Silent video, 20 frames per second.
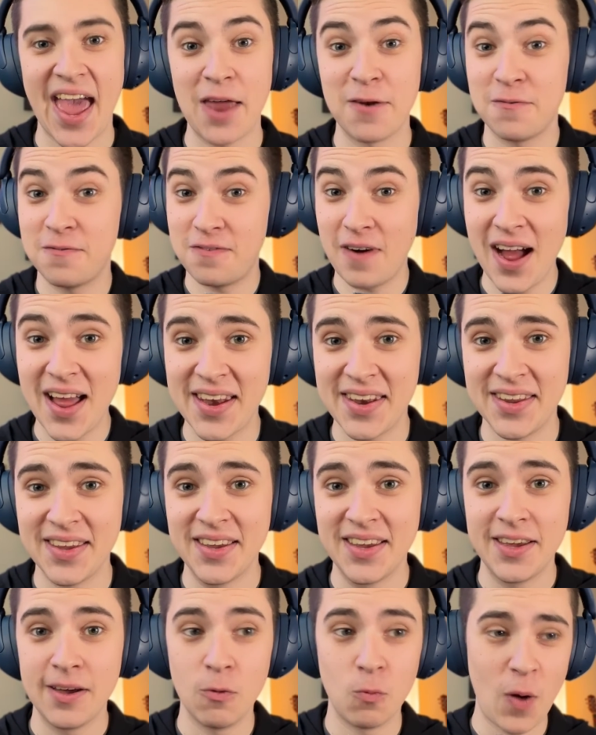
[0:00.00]
and
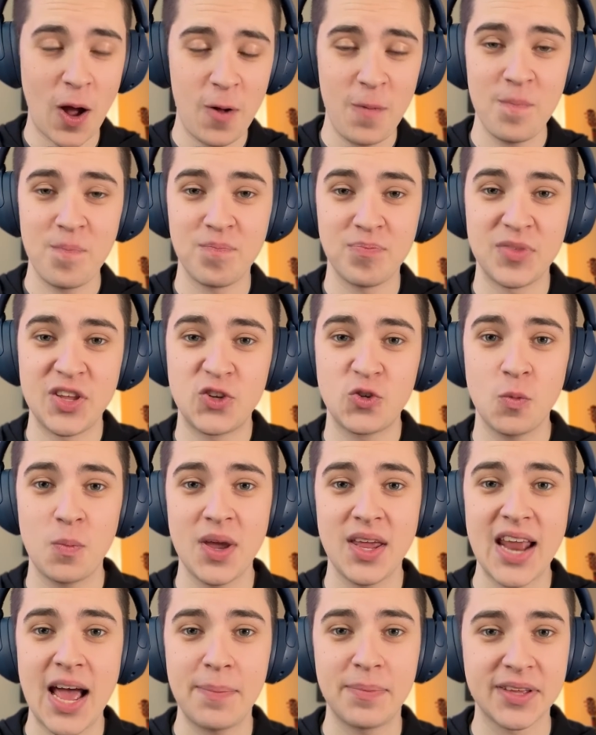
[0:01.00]
fun, well, this would
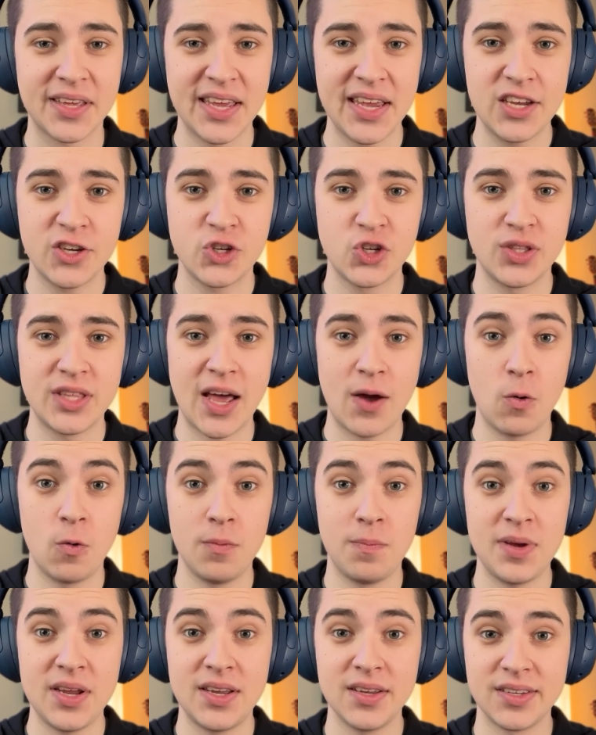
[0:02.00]
be an application that
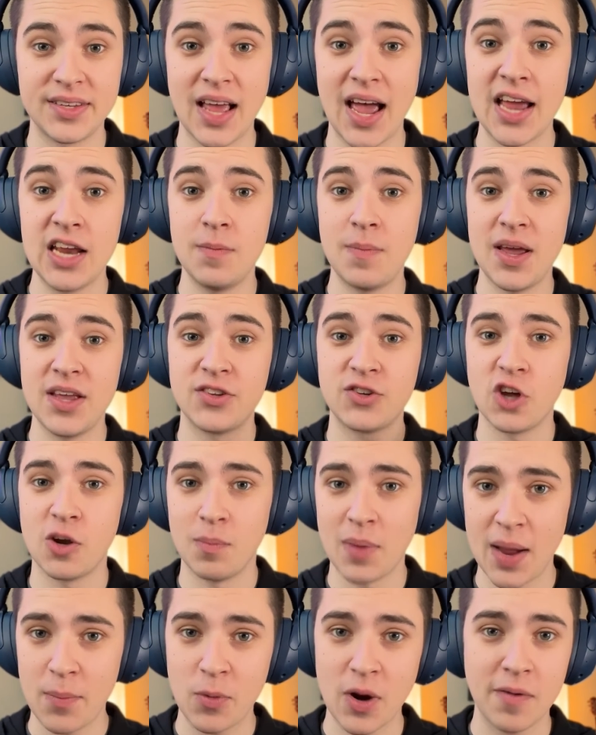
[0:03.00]
would be designed based
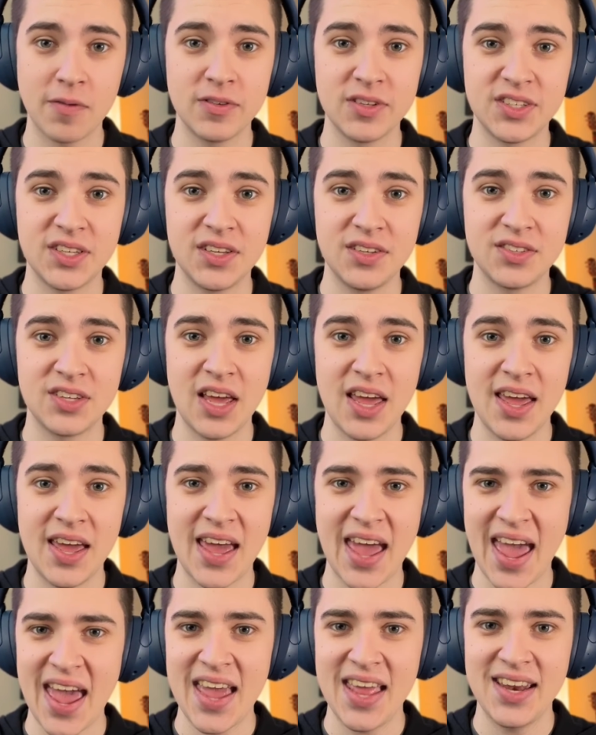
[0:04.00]
on my preferences
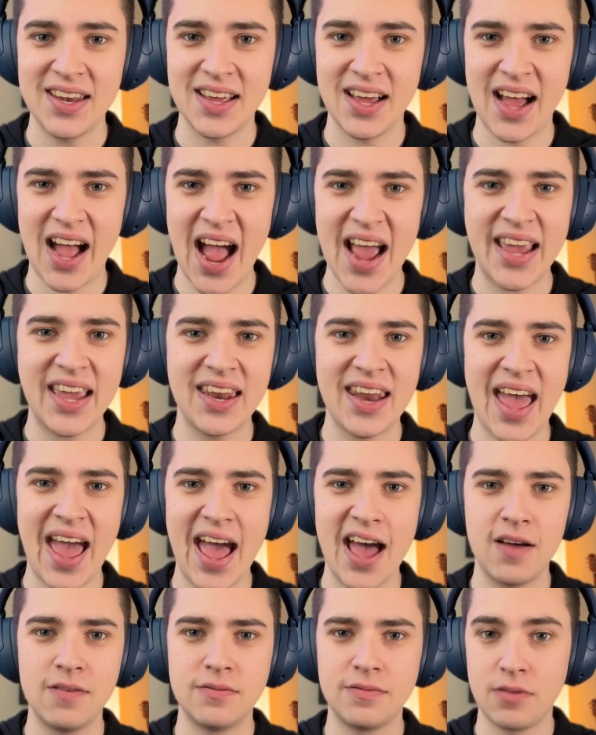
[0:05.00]
and I can
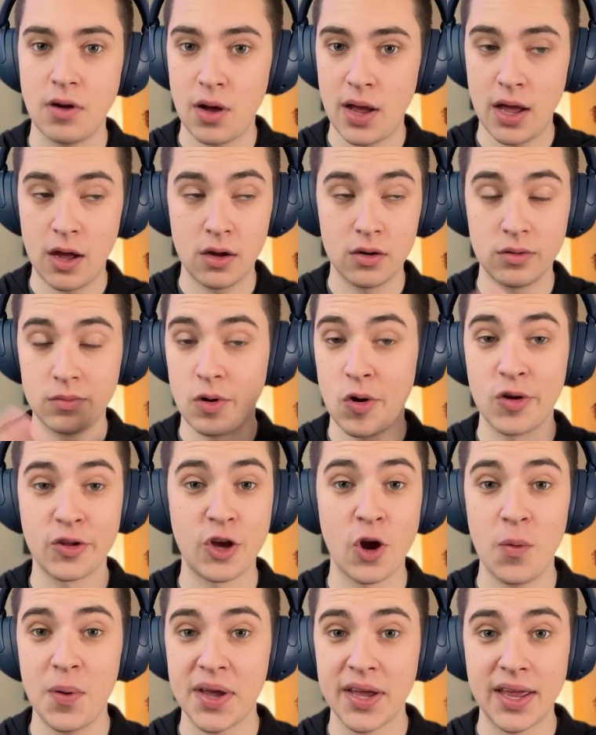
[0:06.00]
have uh,
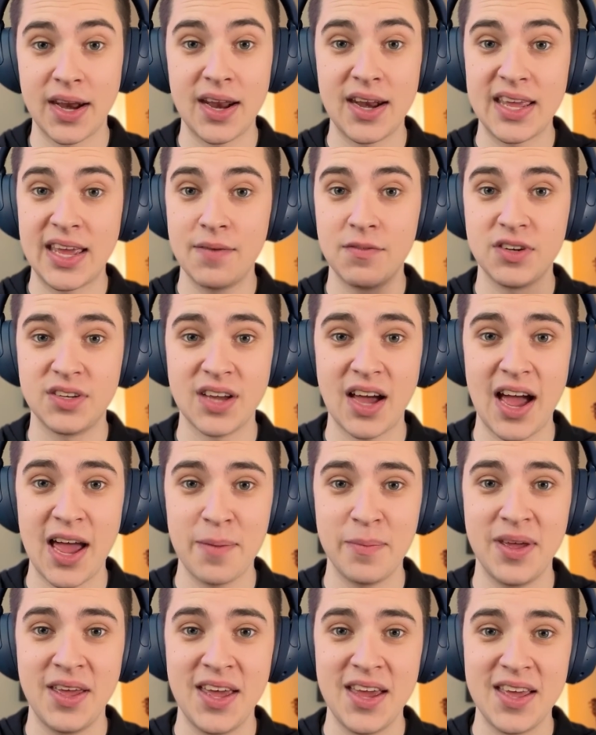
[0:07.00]
ongoing at any given
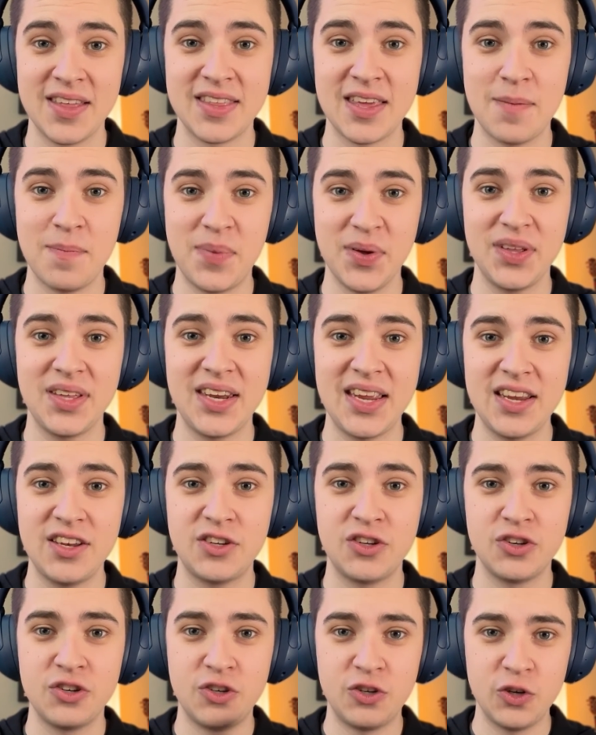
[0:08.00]
time the ability
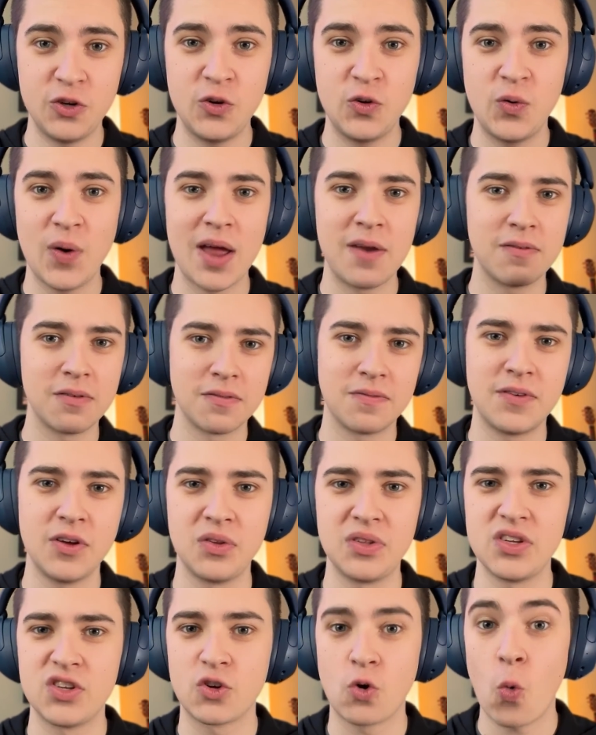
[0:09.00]
to do and
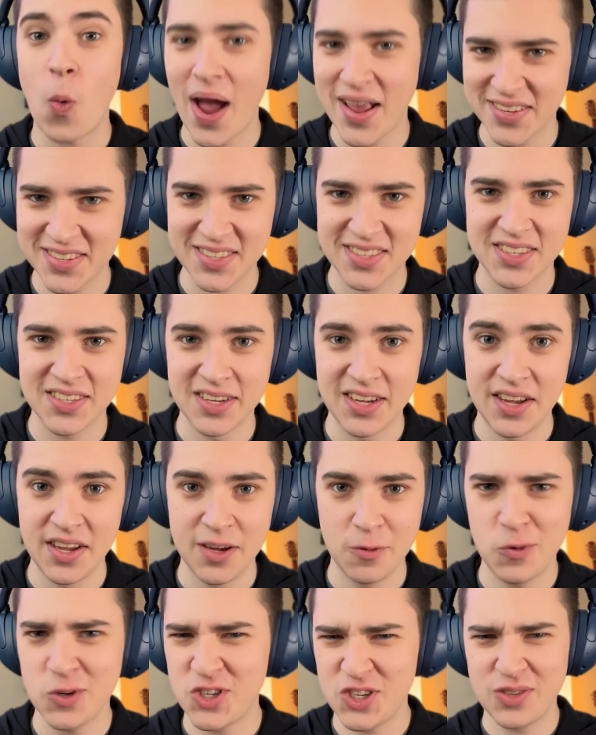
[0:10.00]
fulfill these quests,
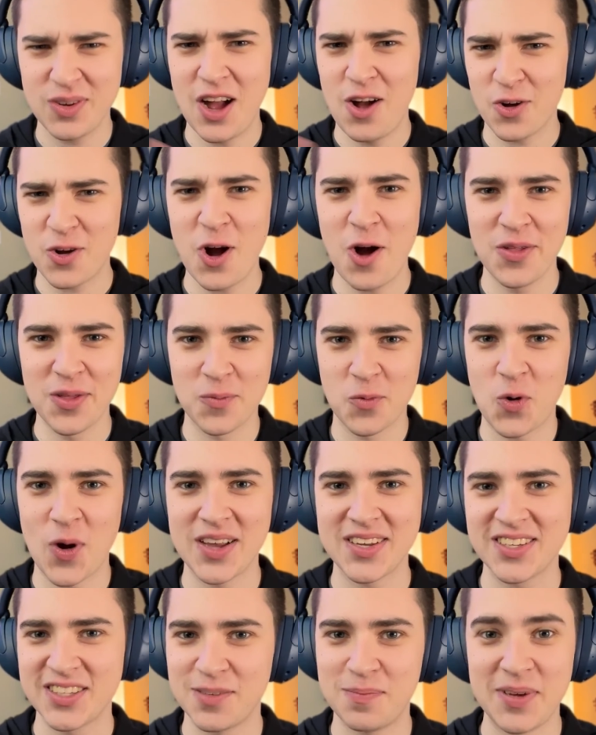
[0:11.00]
which I'll call them
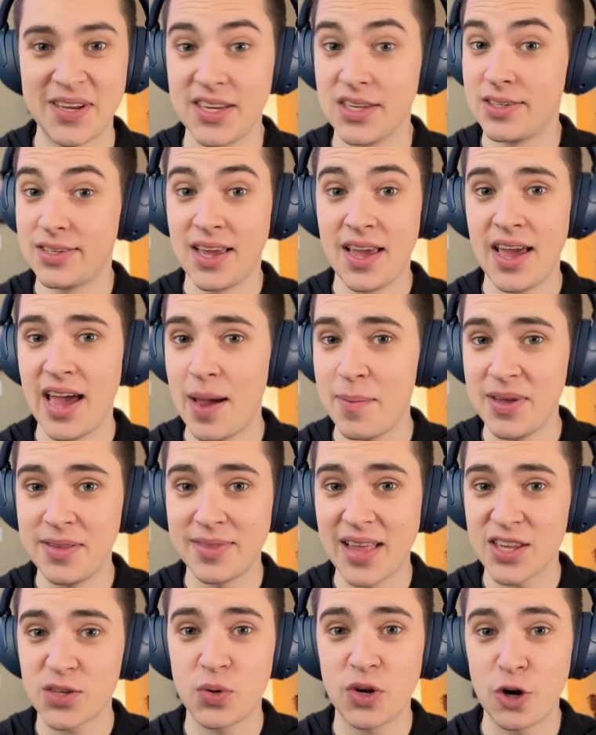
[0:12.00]
quests because I
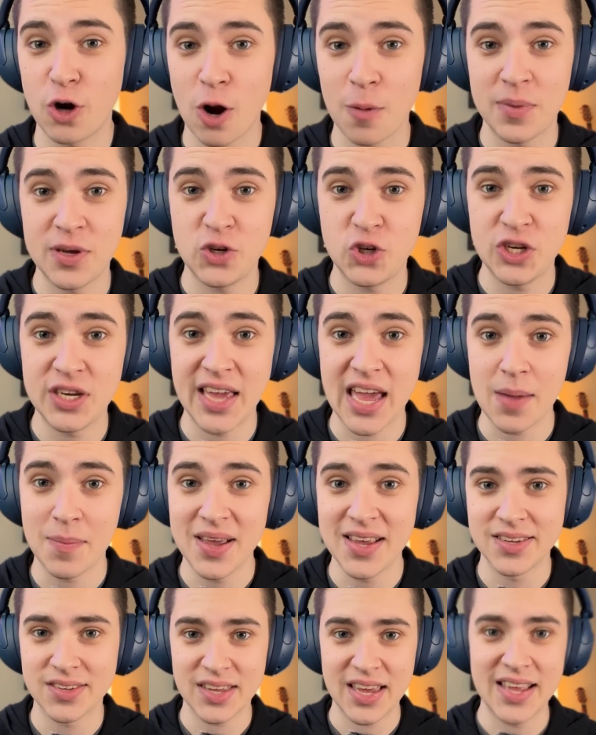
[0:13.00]
mean, that's what an RPG
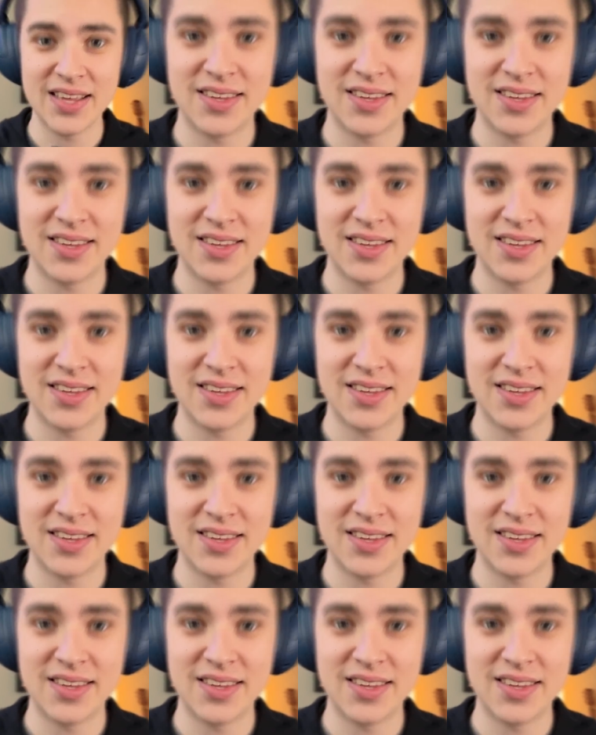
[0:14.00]
game is.